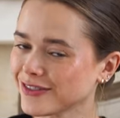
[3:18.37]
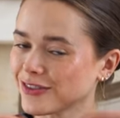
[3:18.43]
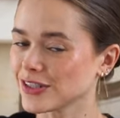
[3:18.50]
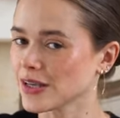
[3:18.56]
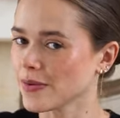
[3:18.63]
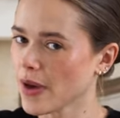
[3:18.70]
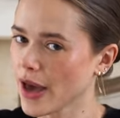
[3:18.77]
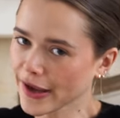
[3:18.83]
For
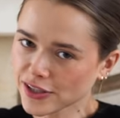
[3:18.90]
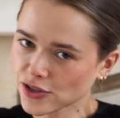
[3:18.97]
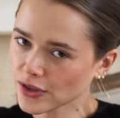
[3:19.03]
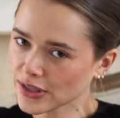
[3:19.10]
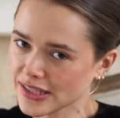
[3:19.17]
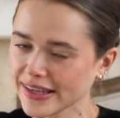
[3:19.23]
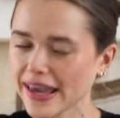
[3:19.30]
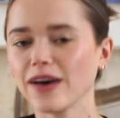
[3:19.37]
some extra
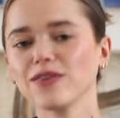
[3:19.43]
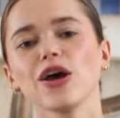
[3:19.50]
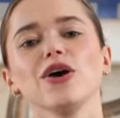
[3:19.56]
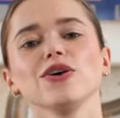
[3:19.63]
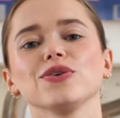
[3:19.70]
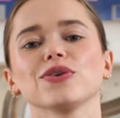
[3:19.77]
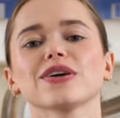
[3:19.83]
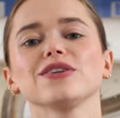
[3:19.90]
discount,
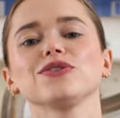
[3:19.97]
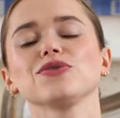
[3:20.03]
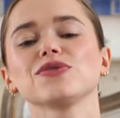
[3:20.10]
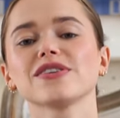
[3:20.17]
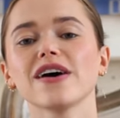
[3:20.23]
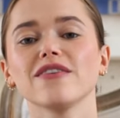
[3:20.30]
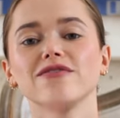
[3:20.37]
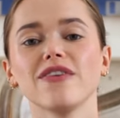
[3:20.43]
you can
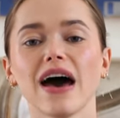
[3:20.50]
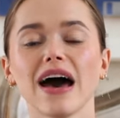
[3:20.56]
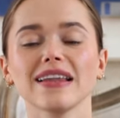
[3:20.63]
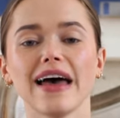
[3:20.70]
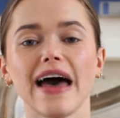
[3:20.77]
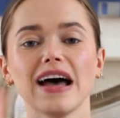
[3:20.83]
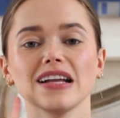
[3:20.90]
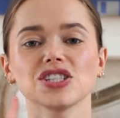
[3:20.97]
use Val
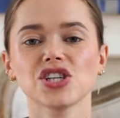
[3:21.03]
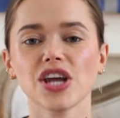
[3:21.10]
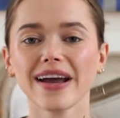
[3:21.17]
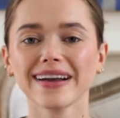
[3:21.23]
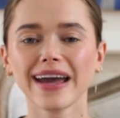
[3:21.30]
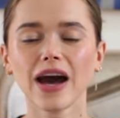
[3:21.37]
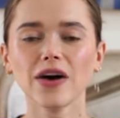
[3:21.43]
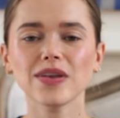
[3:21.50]
at
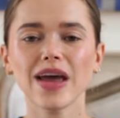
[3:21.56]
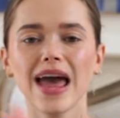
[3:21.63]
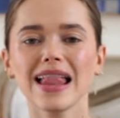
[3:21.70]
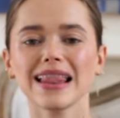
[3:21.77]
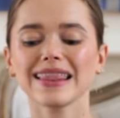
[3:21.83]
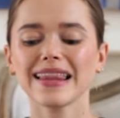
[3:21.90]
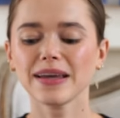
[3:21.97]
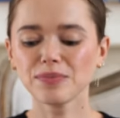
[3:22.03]
checkout.
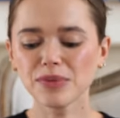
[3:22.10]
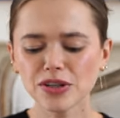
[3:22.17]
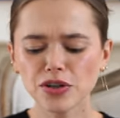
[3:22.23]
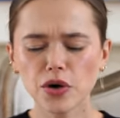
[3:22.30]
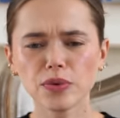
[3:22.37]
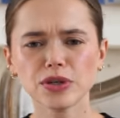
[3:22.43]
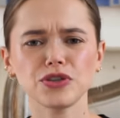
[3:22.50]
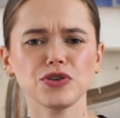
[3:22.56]
Let me
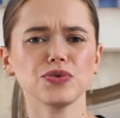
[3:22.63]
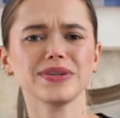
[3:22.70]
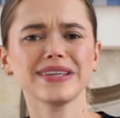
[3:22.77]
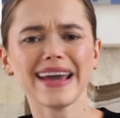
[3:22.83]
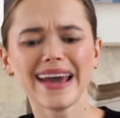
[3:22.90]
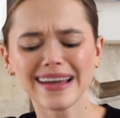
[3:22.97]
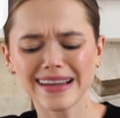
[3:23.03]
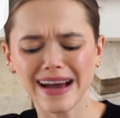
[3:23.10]
know what you
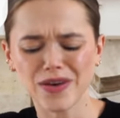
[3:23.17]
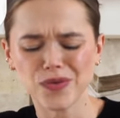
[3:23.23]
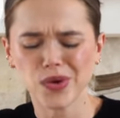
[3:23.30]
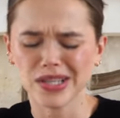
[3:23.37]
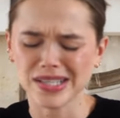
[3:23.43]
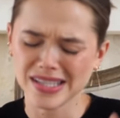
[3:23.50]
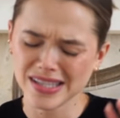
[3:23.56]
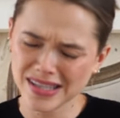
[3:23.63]
get. I
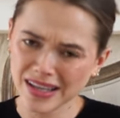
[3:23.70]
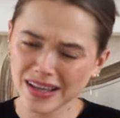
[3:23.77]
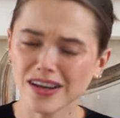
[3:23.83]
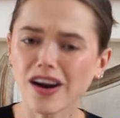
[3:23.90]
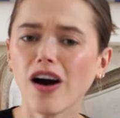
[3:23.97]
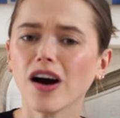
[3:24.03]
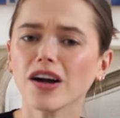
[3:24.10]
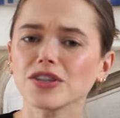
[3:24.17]
want to see it
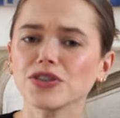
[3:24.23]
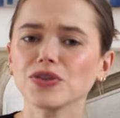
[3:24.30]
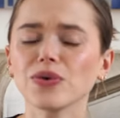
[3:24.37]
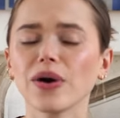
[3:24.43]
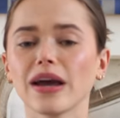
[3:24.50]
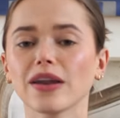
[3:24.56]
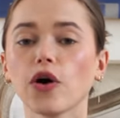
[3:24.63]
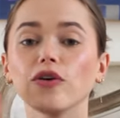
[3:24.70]
on you,
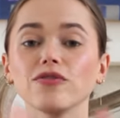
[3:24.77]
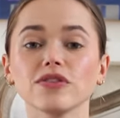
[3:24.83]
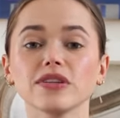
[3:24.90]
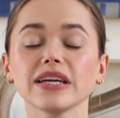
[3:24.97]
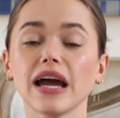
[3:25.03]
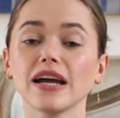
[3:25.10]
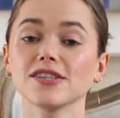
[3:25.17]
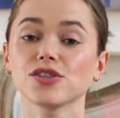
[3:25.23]
and
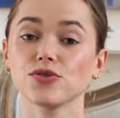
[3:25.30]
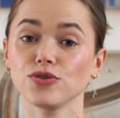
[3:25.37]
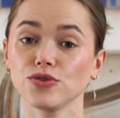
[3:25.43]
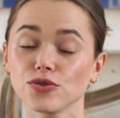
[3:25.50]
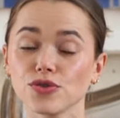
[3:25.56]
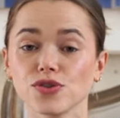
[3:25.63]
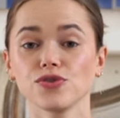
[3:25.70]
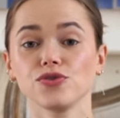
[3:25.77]
hopefully I
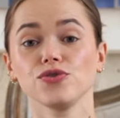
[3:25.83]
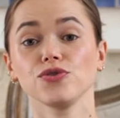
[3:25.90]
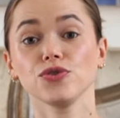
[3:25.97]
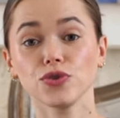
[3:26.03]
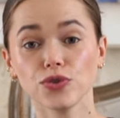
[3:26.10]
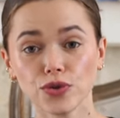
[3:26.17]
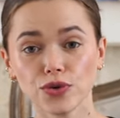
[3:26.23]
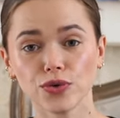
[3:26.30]
introduced
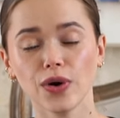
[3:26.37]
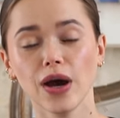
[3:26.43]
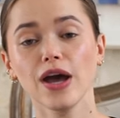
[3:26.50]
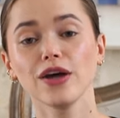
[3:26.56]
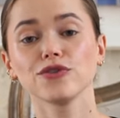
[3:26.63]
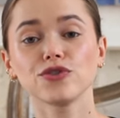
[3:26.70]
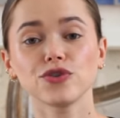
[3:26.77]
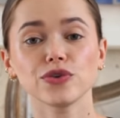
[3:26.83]
you
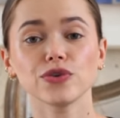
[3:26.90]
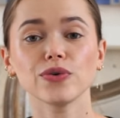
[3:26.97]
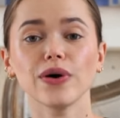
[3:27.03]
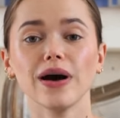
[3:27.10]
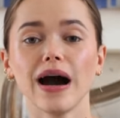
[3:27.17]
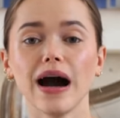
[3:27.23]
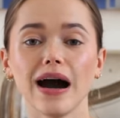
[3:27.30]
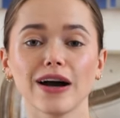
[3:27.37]
to
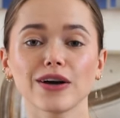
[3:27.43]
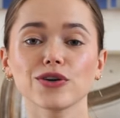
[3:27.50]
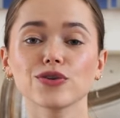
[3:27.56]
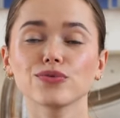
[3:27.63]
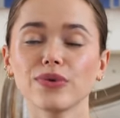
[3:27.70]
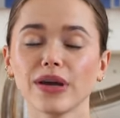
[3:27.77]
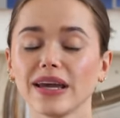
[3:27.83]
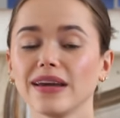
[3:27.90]
a
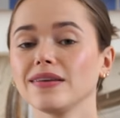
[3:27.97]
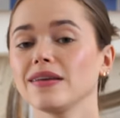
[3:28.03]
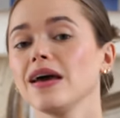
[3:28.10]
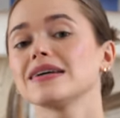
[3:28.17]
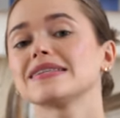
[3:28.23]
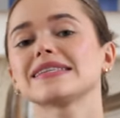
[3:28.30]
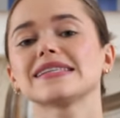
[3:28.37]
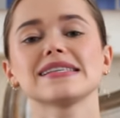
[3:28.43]

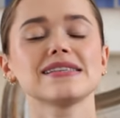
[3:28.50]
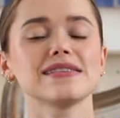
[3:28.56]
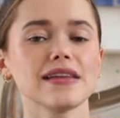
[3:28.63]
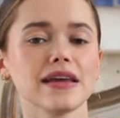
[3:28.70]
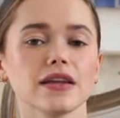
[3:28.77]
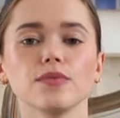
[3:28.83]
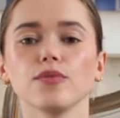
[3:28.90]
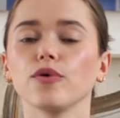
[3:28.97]
great
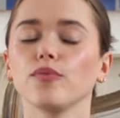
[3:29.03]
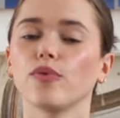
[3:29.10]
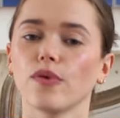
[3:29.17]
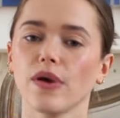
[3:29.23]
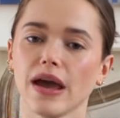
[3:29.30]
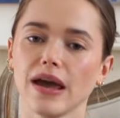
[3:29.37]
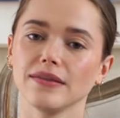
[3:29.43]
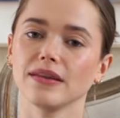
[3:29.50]
sustainable
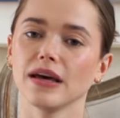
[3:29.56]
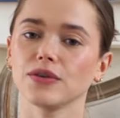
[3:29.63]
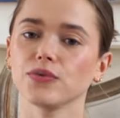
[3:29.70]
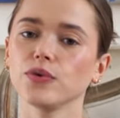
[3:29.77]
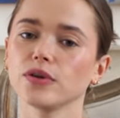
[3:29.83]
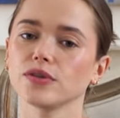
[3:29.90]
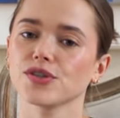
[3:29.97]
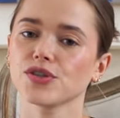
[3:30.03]
brand that
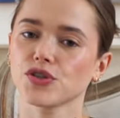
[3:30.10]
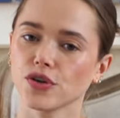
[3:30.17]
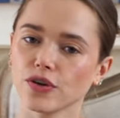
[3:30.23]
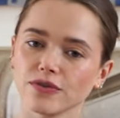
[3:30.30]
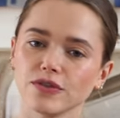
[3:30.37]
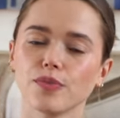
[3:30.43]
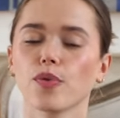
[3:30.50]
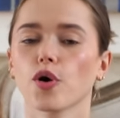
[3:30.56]
will serve the